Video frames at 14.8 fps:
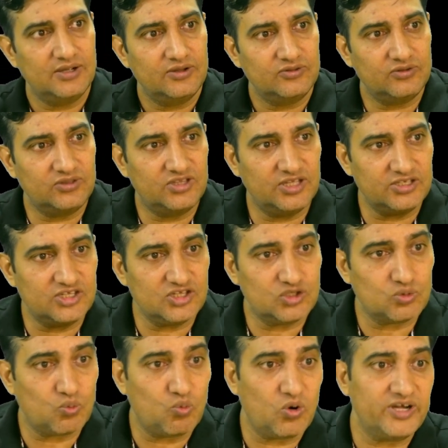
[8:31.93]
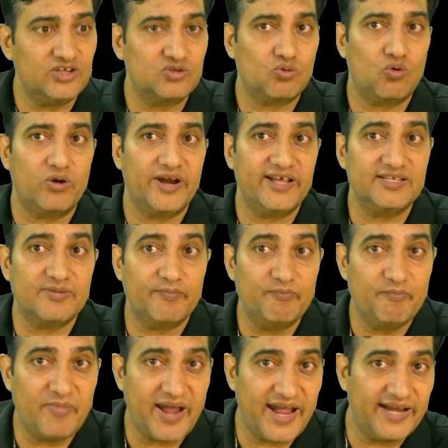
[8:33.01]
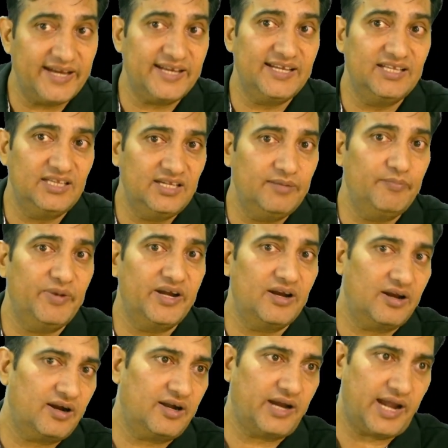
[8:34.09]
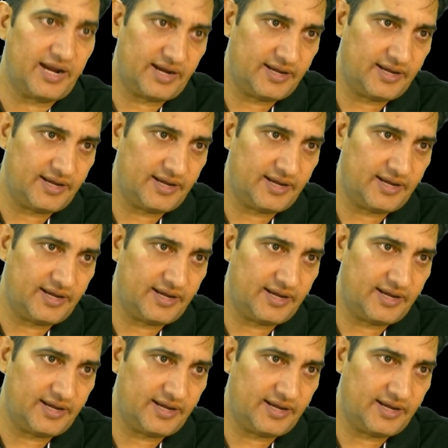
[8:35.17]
So this is what is called as man in the middle attack.